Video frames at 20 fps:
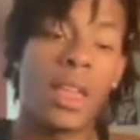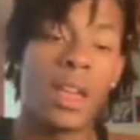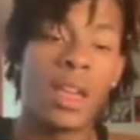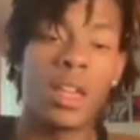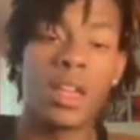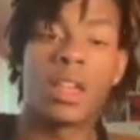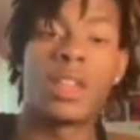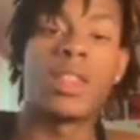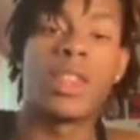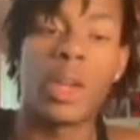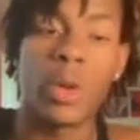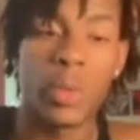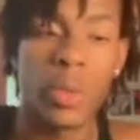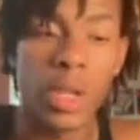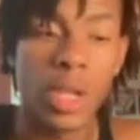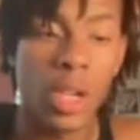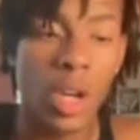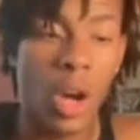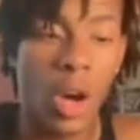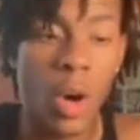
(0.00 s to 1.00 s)
There we
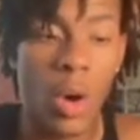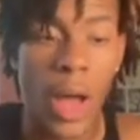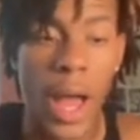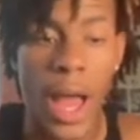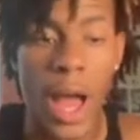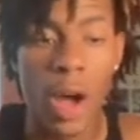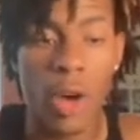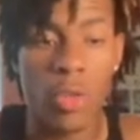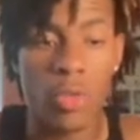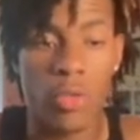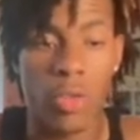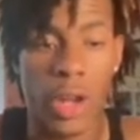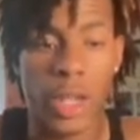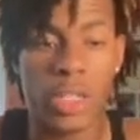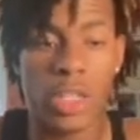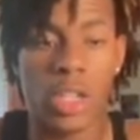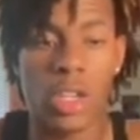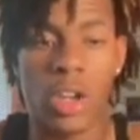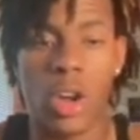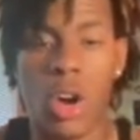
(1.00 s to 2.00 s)
go. How wrecked
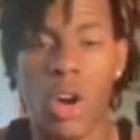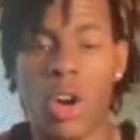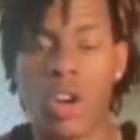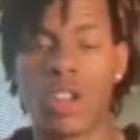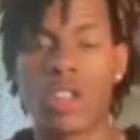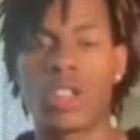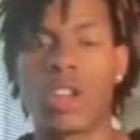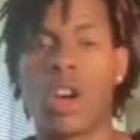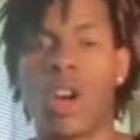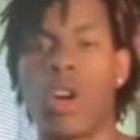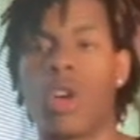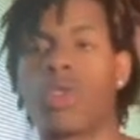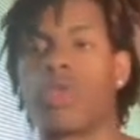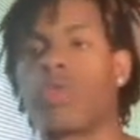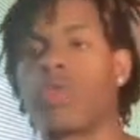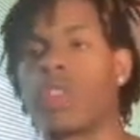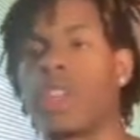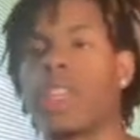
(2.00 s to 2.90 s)
cars are repaired.